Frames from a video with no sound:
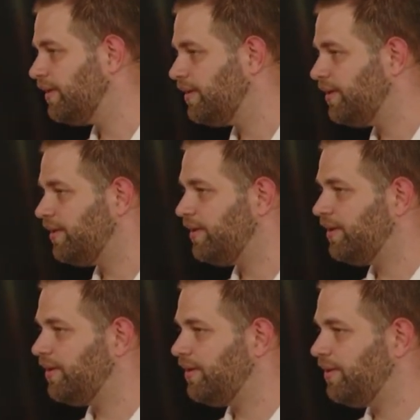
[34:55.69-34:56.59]

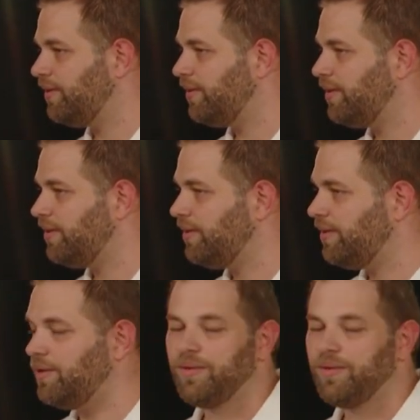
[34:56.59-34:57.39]
No one is speaking in this clip.